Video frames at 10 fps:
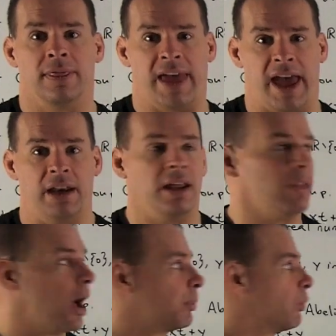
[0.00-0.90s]
Then in
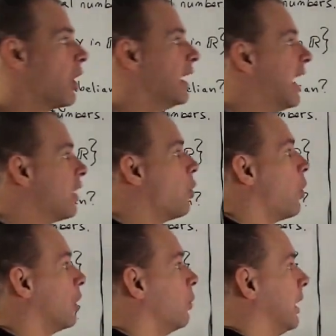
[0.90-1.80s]
the upper right-hand
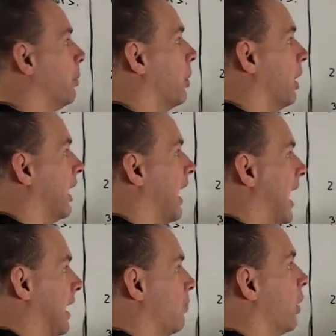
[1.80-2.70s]
corner, we can put
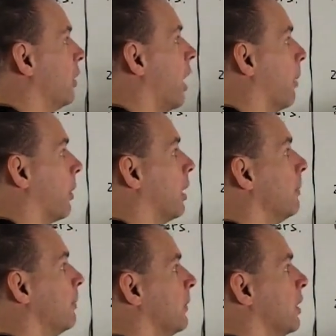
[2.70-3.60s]
any real number.